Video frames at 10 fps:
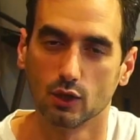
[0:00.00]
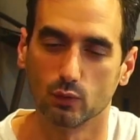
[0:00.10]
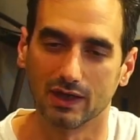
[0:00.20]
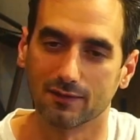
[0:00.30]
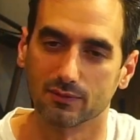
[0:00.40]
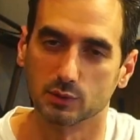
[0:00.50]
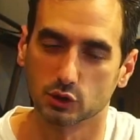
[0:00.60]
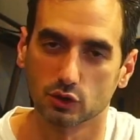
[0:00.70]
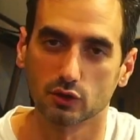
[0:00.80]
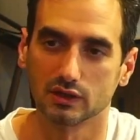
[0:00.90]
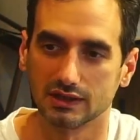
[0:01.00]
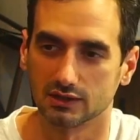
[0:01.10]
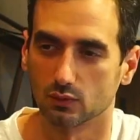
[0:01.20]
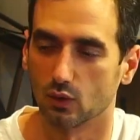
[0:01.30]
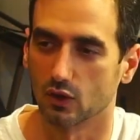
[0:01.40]
we have maturity
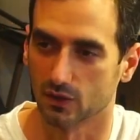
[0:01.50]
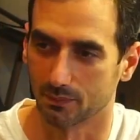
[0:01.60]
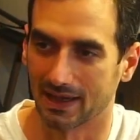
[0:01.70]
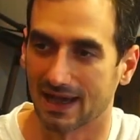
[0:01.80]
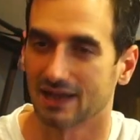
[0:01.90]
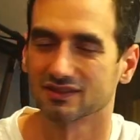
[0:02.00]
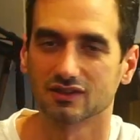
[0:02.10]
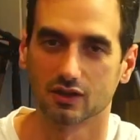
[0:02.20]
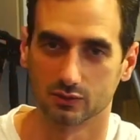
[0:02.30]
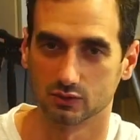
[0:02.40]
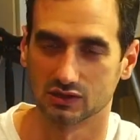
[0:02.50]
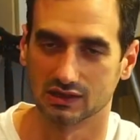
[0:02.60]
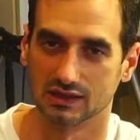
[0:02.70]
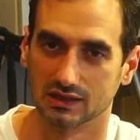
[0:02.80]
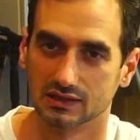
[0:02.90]
to walk past those
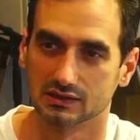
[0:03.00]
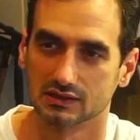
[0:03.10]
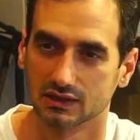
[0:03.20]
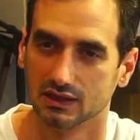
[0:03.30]
things